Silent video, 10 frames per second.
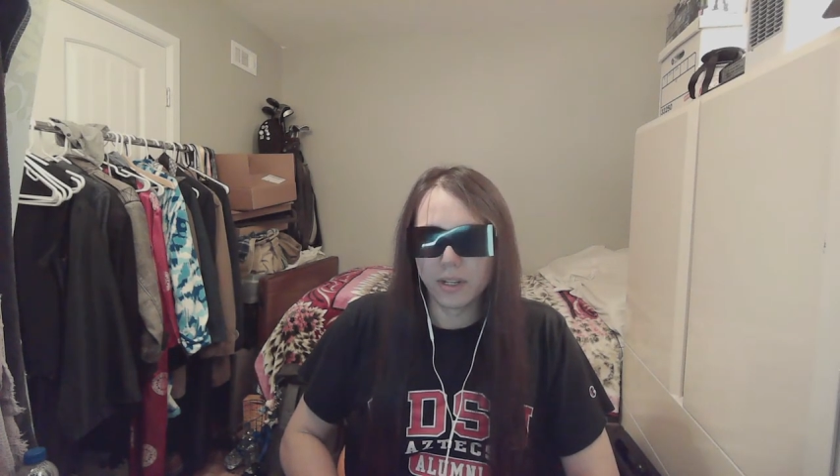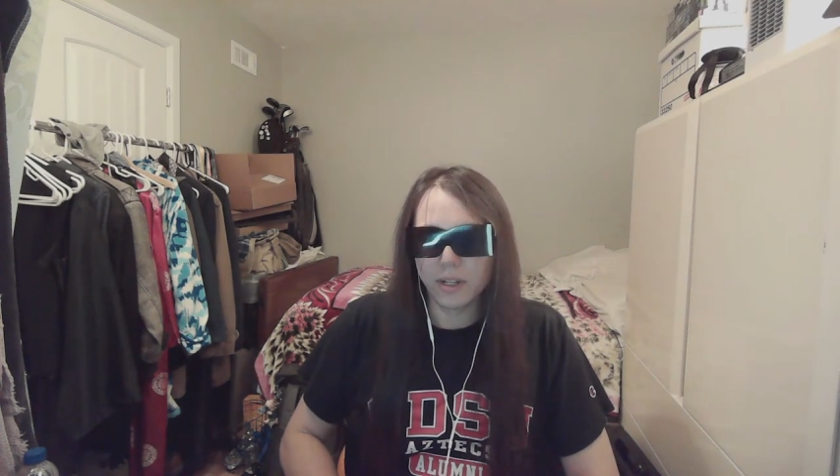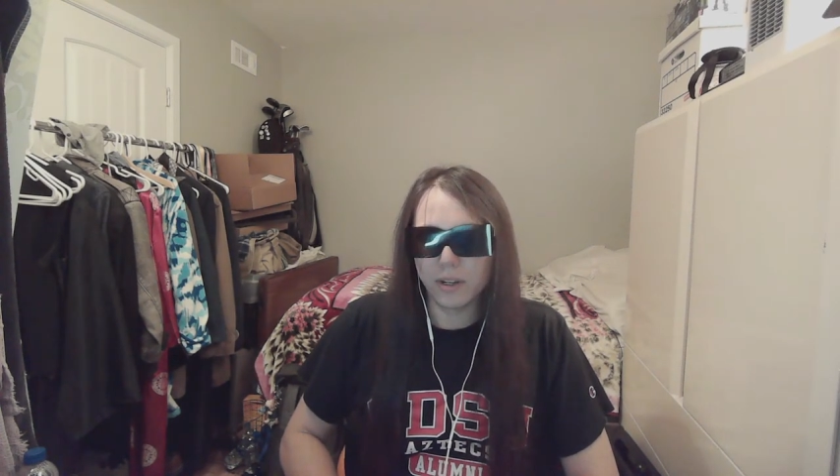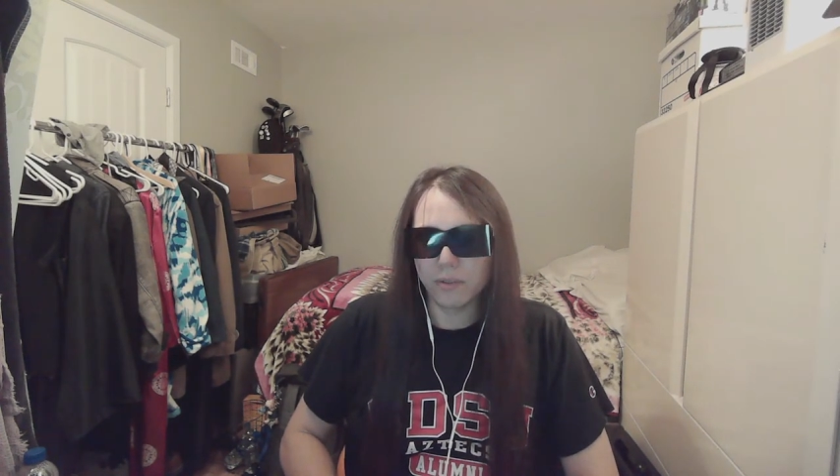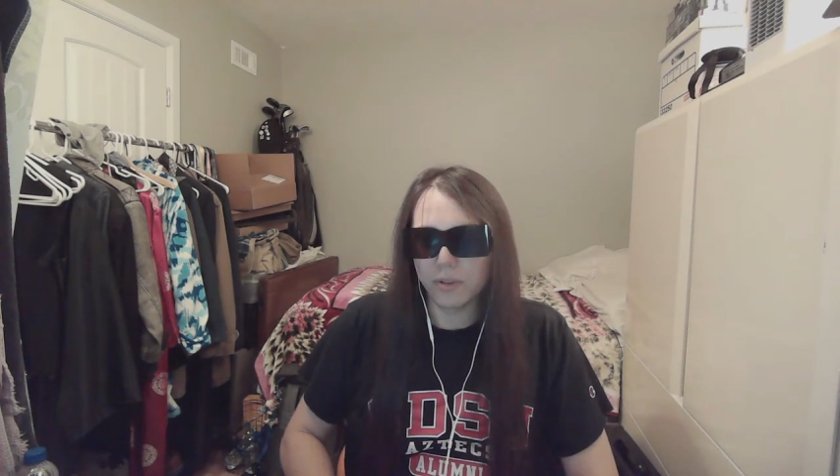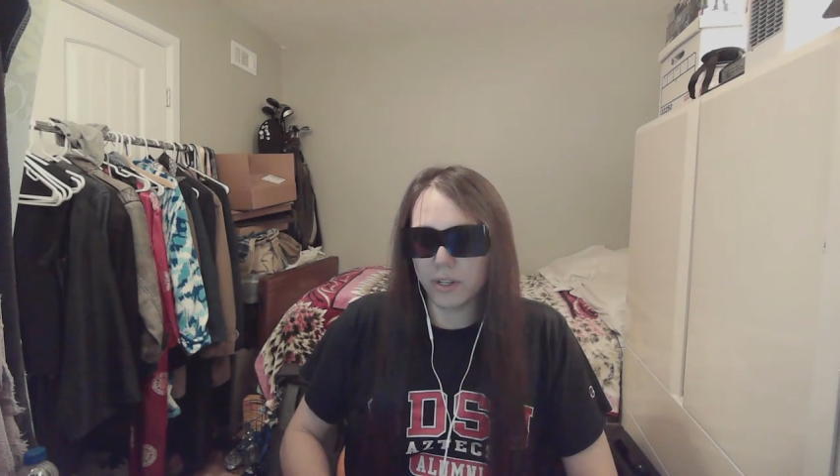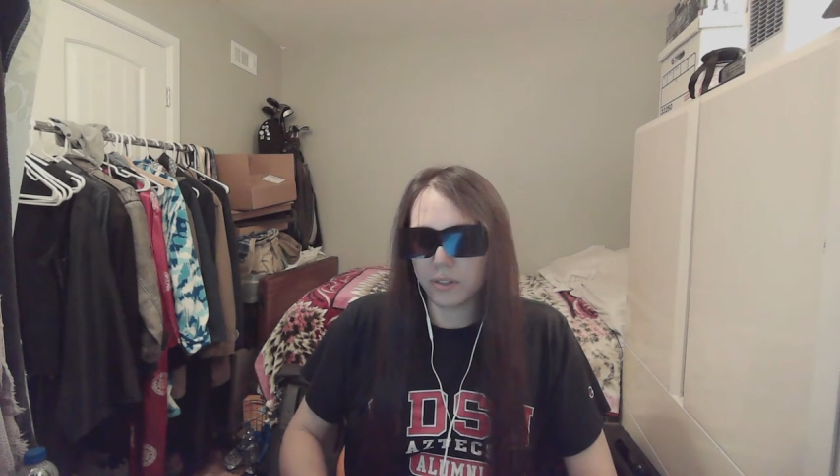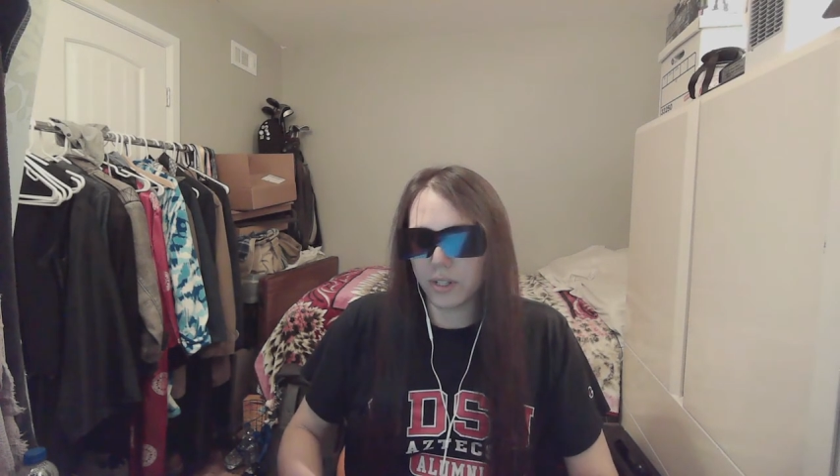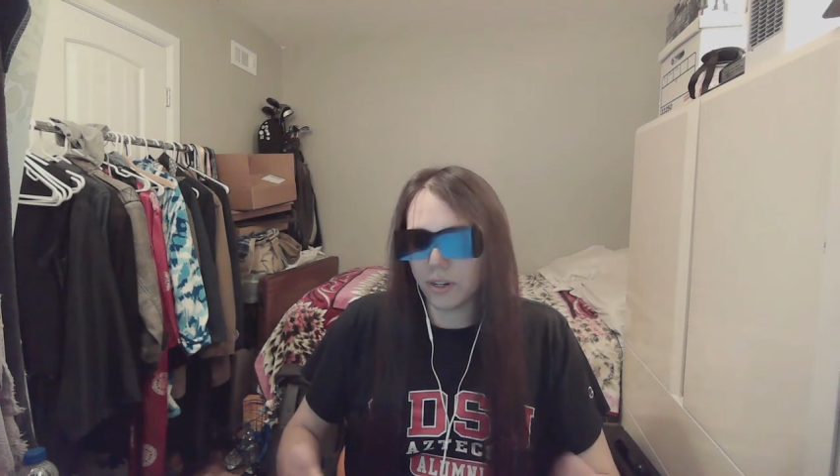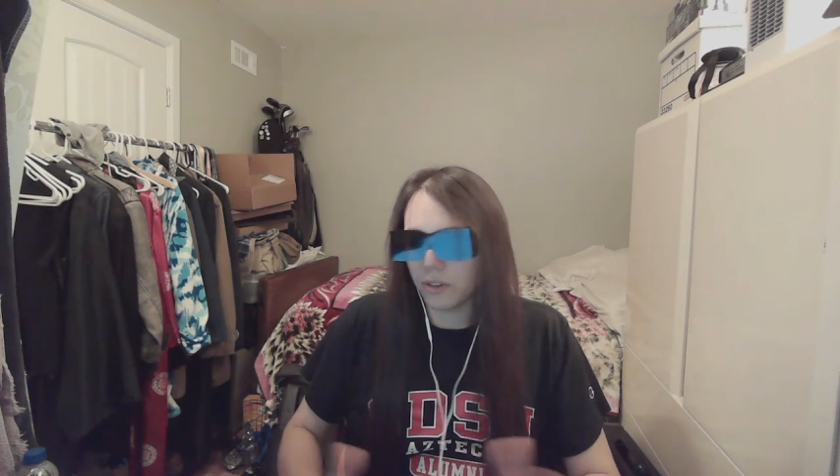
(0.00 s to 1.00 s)
if you get
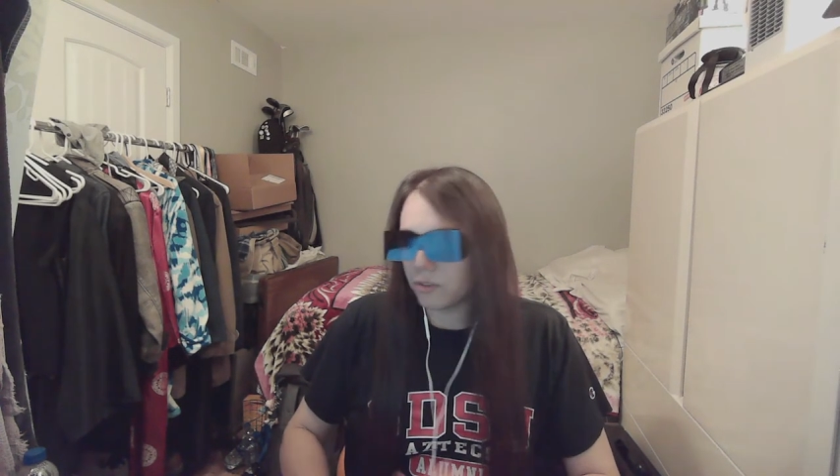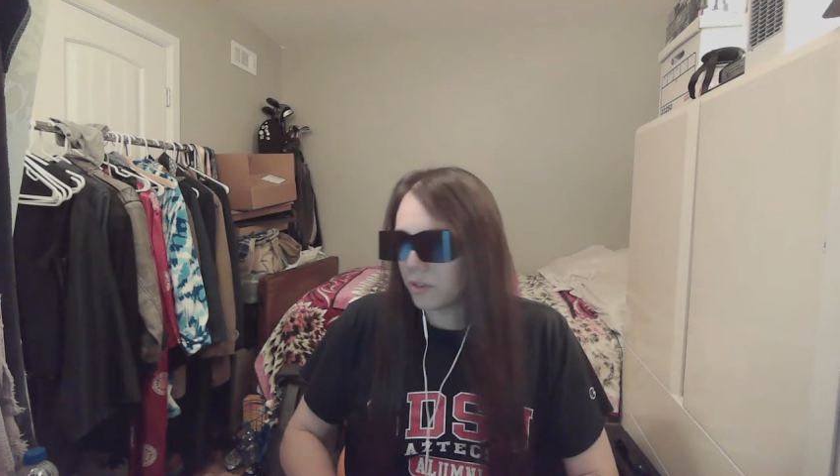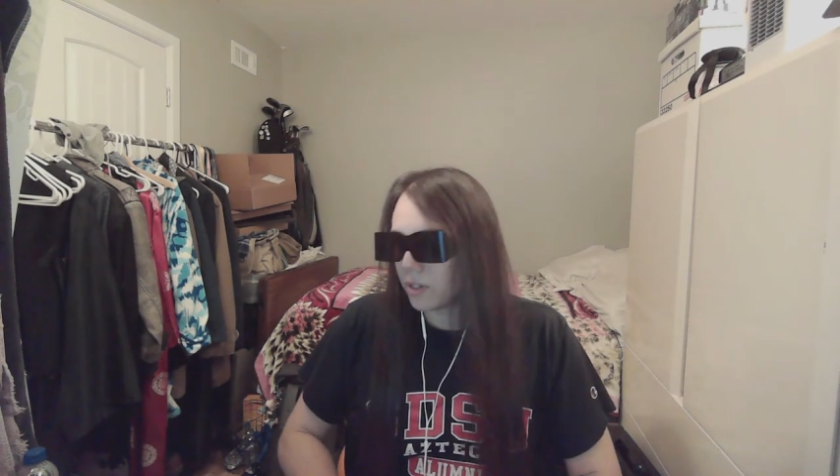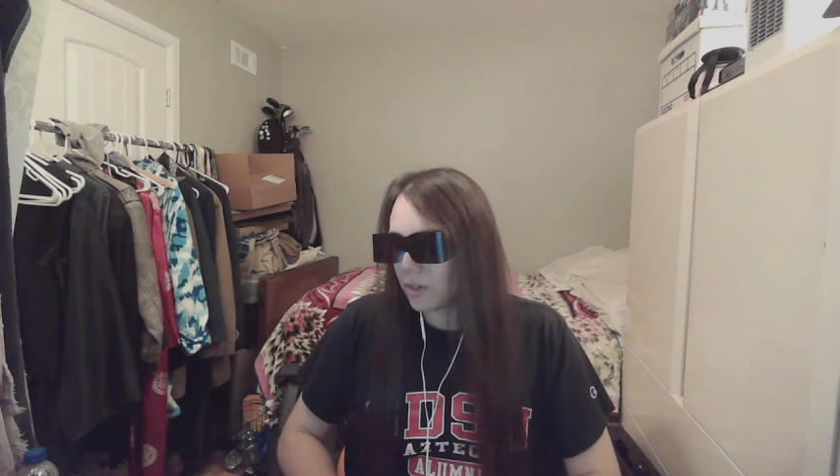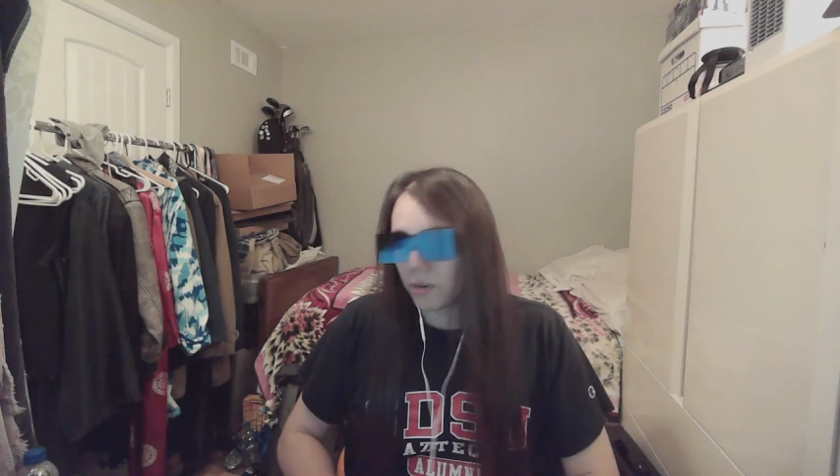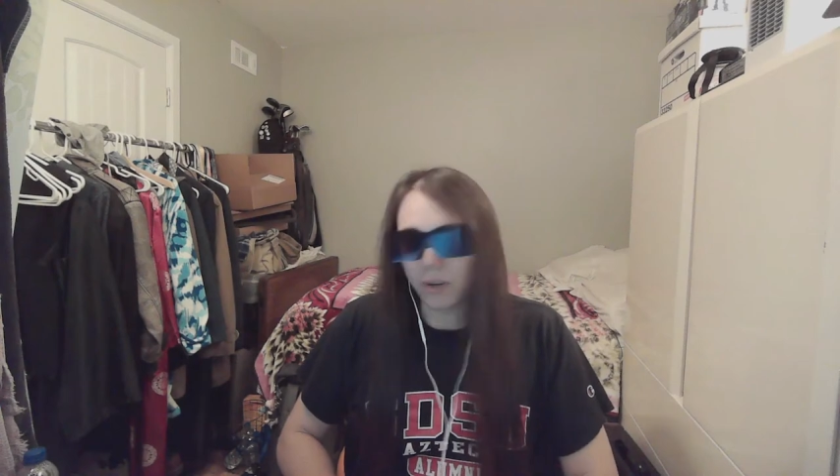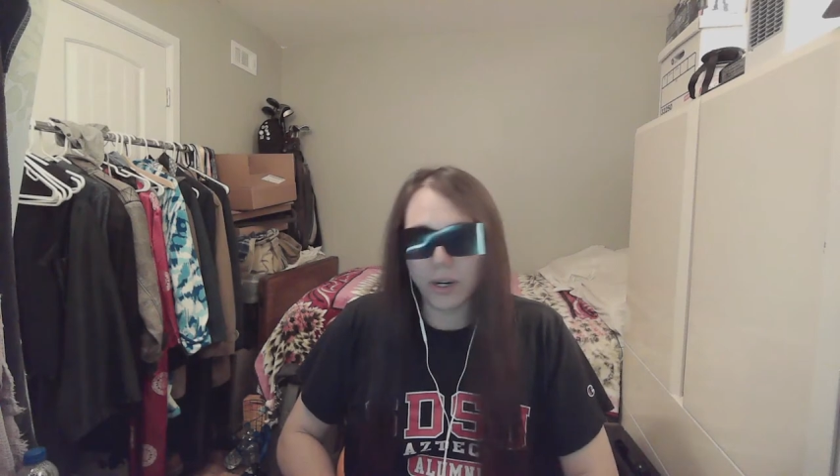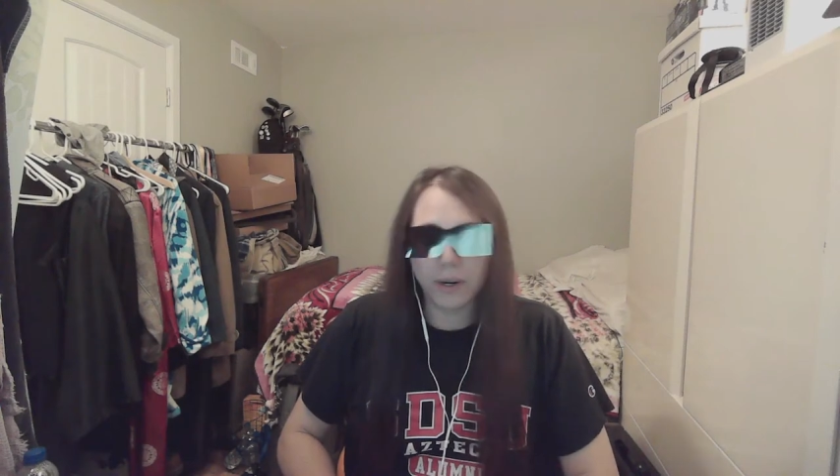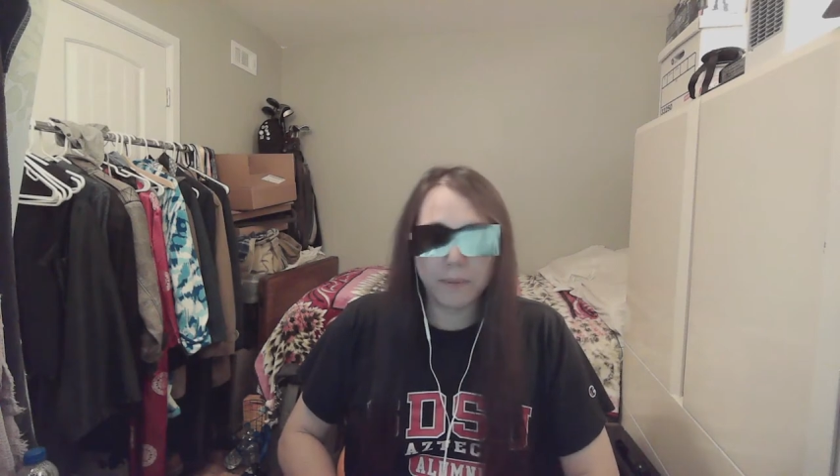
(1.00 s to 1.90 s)
to the end of this video,